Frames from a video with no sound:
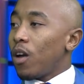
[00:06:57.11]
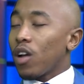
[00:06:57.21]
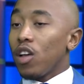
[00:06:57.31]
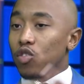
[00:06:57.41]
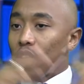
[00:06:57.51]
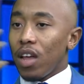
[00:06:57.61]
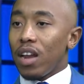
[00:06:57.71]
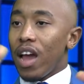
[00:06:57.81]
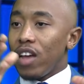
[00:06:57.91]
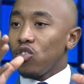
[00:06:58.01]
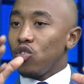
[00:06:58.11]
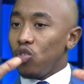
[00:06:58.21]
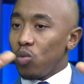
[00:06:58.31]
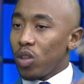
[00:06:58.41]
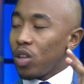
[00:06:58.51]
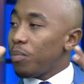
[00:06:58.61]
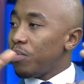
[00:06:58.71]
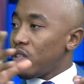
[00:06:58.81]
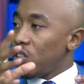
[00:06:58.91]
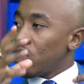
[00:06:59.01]
Okay, so that has to do with the
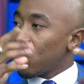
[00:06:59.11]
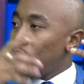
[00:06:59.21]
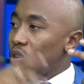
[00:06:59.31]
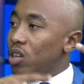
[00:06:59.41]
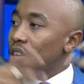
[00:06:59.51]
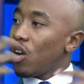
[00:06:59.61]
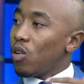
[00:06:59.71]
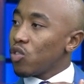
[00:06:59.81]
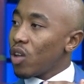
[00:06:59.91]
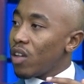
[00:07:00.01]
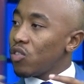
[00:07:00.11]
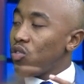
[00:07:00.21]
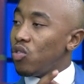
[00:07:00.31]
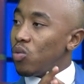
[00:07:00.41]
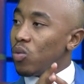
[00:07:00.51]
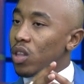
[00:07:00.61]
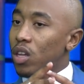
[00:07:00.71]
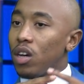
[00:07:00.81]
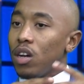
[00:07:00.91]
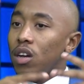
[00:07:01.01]
business coaching. It also has to do with
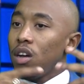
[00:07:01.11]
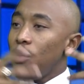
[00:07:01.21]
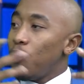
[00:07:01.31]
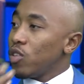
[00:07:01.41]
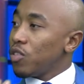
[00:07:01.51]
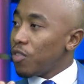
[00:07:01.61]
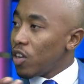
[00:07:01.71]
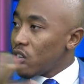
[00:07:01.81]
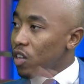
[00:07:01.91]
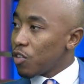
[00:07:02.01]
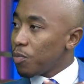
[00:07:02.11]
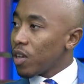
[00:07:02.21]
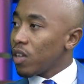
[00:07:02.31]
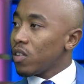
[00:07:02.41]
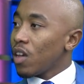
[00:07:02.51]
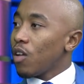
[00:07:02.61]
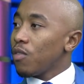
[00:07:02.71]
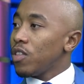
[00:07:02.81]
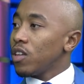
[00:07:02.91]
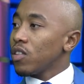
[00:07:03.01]
the motivational speaking side of
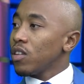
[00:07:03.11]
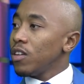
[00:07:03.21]
things.